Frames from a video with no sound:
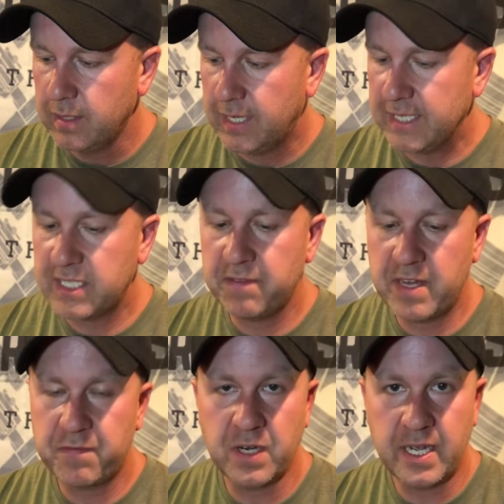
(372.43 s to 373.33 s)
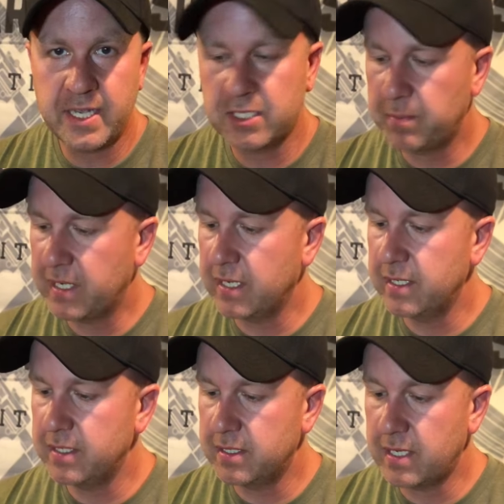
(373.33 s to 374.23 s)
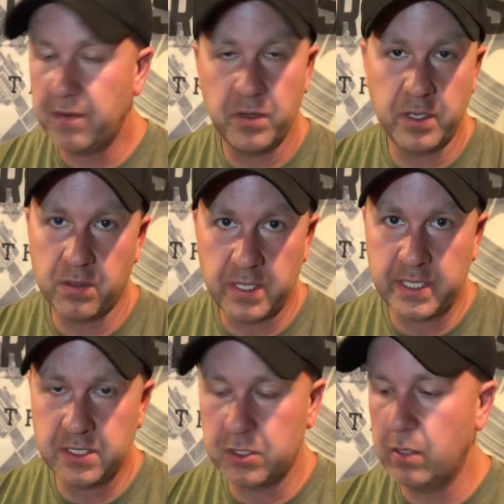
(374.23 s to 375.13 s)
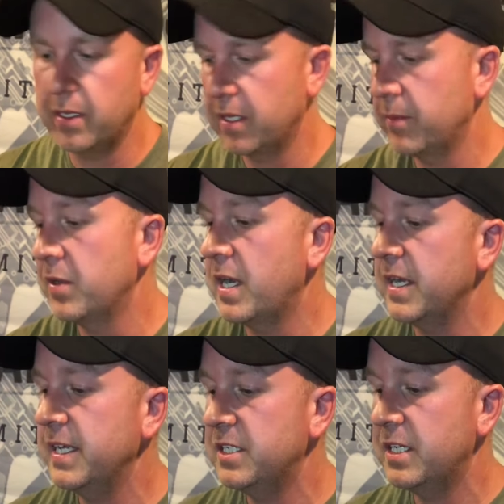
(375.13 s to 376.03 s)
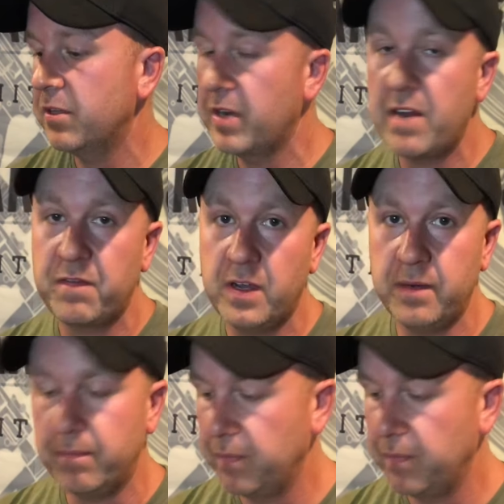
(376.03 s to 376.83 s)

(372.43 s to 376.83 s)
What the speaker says: I saved that for last because I really don't like installing them. They're not easy, they're not fun.